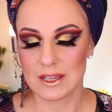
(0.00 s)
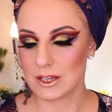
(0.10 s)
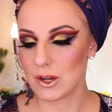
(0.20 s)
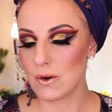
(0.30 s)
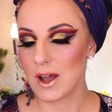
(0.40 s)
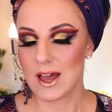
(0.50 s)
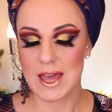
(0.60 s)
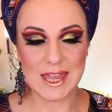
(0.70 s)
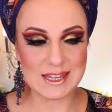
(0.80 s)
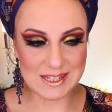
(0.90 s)
you know?
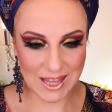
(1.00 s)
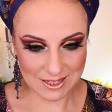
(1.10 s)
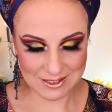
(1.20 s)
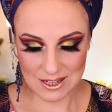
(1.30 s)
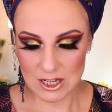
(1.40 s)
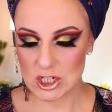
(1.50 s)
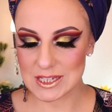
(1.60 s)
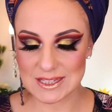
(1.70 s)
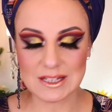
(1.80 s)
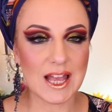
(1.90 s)
And yet,
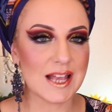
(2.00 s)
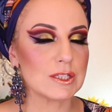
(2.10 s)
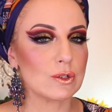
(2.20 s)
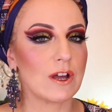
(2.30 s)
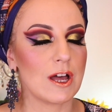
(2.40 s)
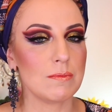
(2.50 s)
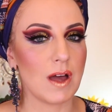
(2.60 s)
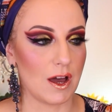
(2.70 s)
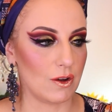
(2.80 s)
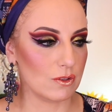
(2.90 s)
she still has to
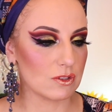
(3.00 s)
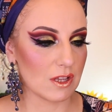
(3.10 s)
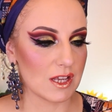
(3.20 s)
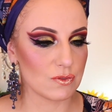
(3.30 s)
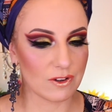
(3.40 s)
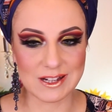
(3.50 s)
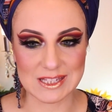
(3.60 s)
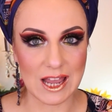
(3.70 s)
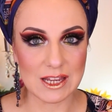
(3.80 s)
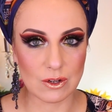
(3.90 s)
come out, as far
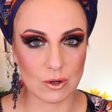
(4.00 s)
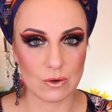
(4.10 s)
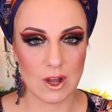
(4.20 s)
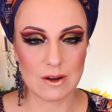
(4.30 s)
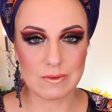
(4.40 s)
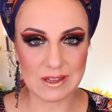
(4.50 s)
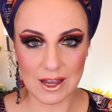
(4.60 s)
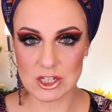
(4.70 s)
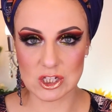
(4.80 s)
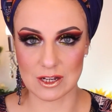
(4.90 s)
as I know, with
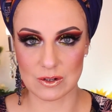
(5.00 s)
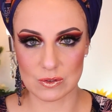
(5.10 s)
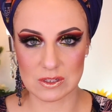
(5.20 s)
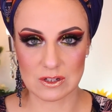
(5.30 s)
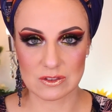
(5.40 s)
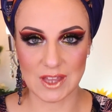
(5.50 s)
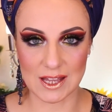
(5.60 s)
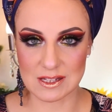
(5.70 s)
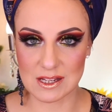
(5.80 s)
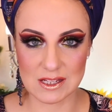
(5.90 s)
eyeshadows.
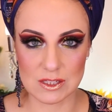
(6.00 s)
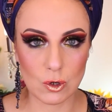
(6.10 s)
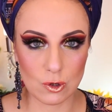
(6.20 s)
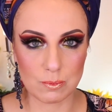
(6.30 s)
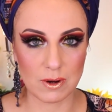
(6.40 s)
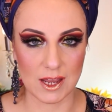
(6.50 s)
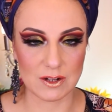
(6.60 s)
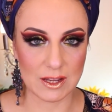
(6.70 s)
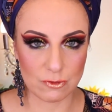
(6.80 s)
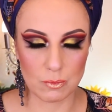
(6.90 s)
That is her
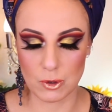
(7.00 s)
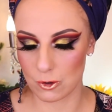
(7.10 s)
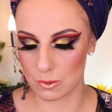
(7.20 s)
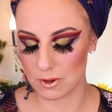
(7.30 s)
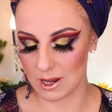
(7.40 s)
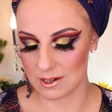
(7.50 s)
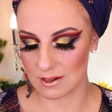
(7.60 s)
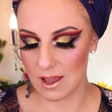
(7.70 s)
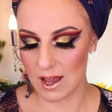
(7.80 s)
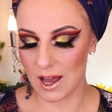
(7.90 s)
brand, like from her
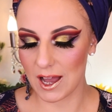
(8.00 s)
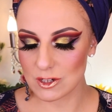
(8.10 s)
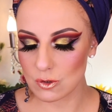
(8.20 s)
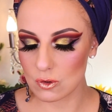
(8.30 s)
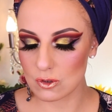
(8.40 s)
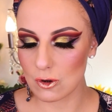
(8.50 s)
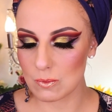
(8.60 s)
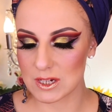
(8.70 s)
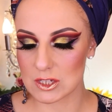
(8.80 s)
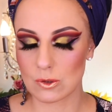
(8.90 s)
brand. I don't know
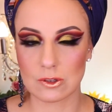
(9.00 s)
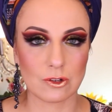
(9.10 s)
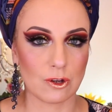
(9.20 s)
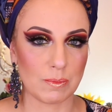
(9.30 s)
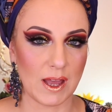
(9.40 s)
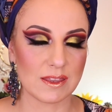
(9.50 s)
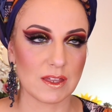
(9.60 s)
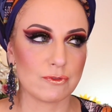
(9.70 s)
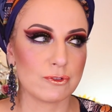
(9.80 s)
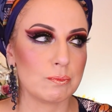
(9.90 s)
what is holding her back.
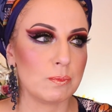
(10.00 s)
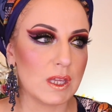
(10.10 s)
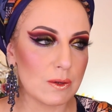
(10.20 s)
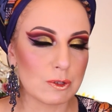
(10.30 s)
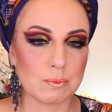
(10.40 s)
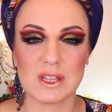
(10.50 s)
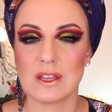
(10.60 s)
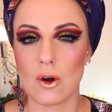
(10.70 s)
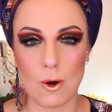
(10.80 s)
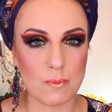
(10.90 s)
That for me would be
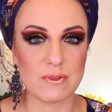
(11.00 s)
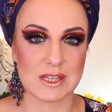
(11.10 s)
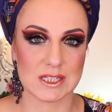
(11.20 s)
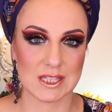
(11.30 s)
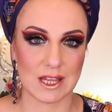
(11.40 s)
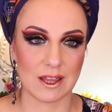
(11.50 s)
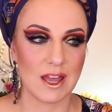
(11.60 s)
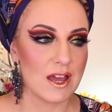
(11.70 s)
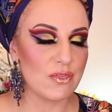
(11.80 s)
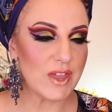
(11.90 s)
the obvious
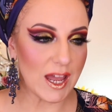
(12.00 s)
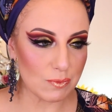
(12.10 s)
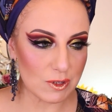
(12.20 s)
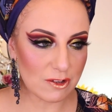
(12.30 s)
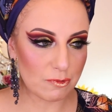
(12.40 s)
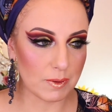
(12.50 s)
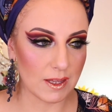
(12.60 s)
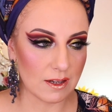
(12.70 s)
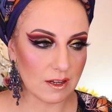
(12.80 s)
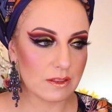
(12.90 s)
thing. That would have
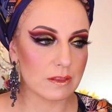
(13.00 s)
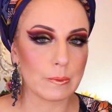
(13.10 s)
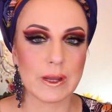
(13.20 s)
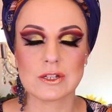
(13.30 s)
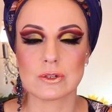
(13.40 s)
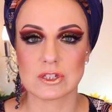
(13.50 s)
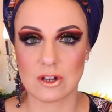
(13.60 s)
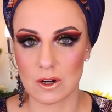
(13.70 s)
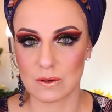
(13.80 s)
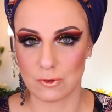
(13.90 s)
been the way to
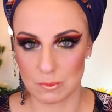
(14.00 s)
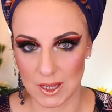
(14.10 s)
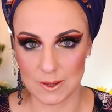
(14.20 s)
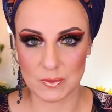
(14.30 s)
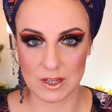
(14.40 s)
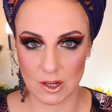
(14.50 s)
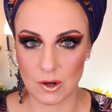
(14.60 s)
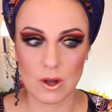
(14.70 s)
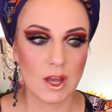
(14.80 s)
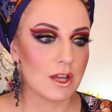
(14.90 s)
start for me, you
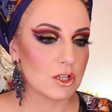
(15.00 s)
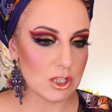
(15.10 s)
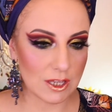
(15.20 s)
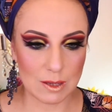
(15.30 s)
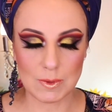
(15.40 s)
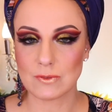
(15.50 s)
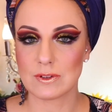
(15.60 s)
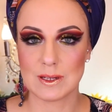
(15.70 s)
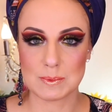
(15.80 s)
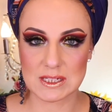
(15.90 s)
know? She came out
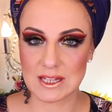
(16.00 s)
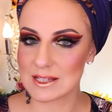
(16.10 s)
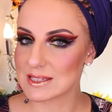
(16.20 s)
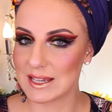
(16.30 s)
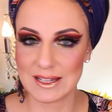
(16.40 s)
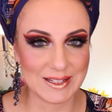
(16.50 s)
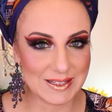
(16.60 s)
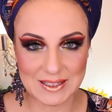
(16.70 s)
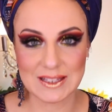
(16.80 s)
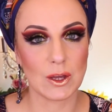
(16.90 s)
with lipsticks.
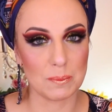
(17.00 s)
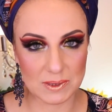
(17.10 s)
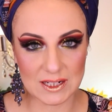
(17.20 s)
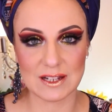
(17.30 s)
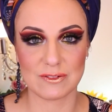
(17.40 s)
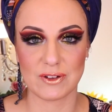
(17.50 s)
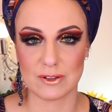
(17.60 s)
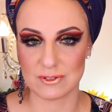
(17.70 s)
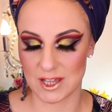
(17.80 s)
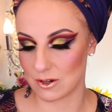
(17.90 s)
Completely
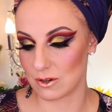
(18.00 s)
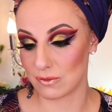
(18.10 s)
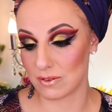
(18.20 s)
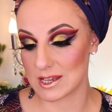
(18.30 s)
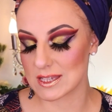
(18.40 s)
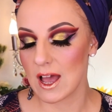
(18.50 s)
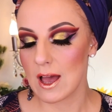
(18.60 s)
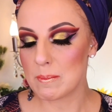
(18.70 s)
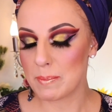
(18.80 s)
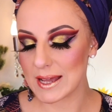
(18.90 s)
fell flat on her face,
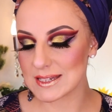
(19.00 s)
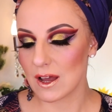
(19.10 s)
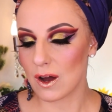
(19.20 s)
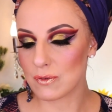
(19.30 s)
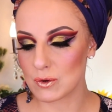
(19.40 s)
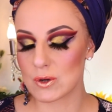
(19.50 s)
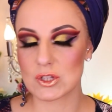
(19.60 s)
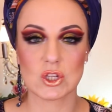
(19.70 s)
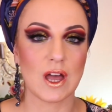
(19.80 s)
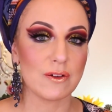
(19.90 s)
but of
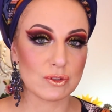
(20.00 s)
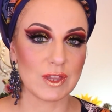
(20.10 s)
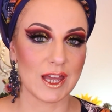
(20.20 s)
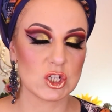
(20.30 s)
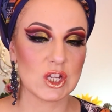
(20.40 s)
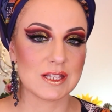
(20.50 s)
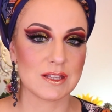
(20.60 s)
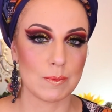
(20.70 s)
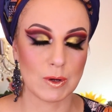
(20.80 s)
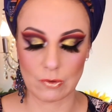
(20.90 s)
course after that she
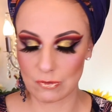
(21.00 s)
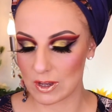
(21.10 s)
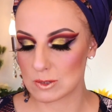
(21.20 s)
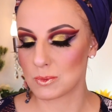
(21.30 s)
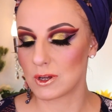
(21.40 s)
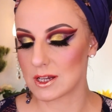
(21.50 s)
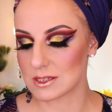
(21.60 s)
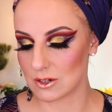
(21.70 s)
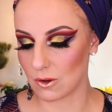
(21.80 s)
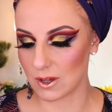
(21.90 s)
has come out with face
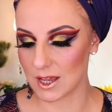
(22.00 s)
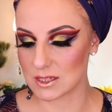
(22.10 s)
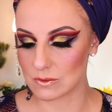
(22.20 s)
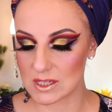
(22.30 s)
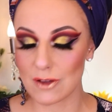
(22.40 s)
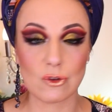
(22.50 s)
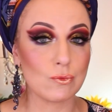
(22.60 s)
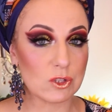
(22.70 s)
products and all kinds of stuff,